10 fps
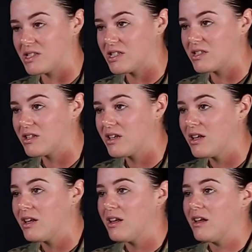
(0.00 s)
incident."
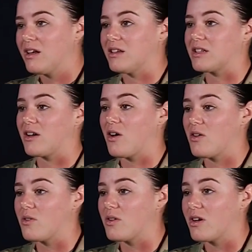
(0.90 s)
I was like,
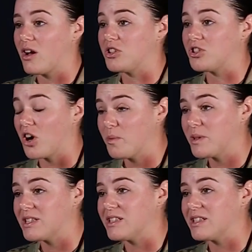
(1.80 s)
"Oh, a sharp